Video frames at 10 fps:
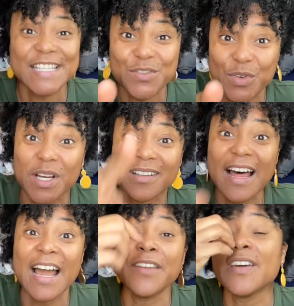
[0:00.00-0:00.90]
is real
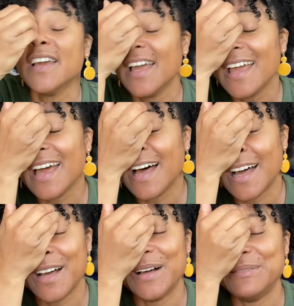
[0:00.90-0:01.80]
life.
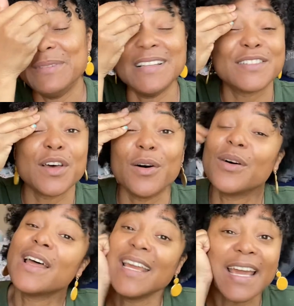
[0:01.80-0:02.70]
Um, and
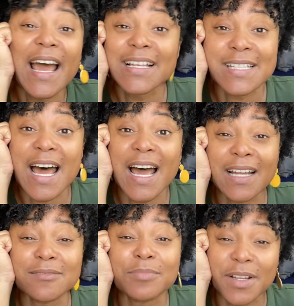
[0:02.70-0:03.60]
so it has
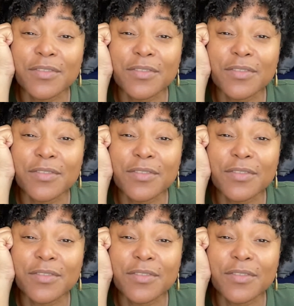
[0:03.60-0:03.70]
not been